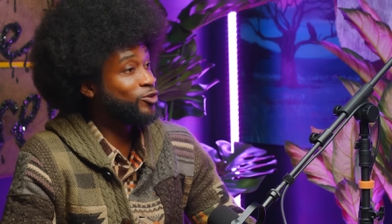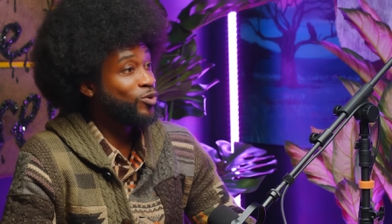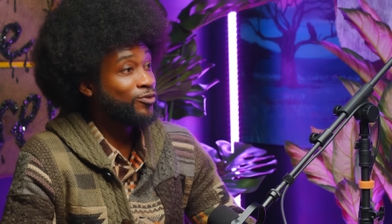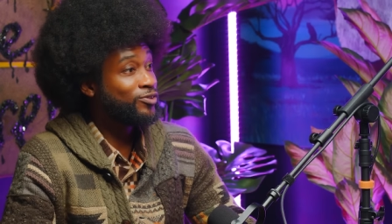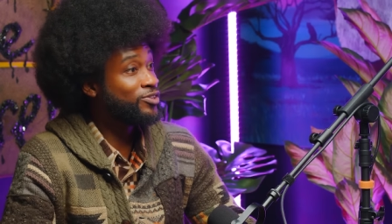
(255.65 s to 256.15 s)

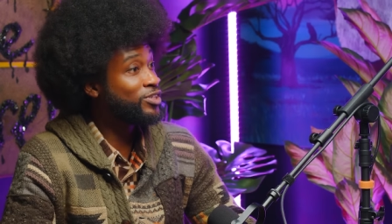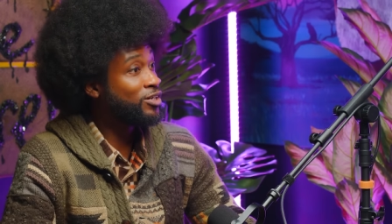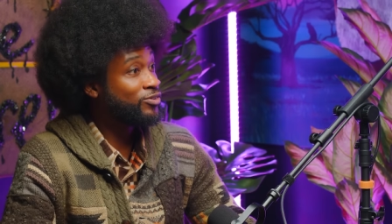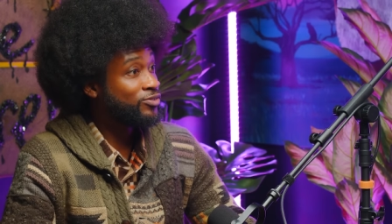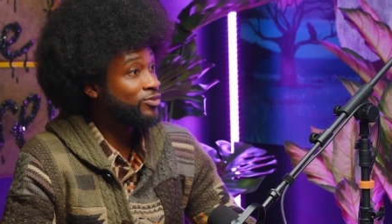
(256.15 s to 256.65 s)
worth of
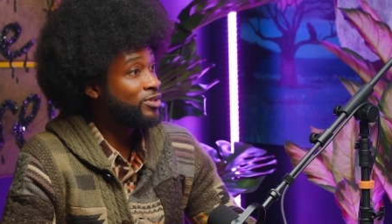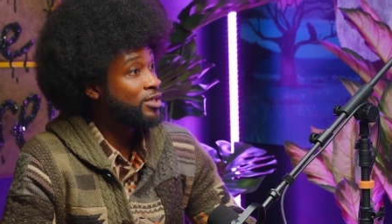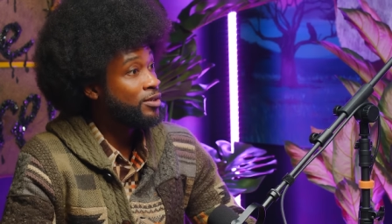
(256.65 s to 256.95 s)
stuff. Yep.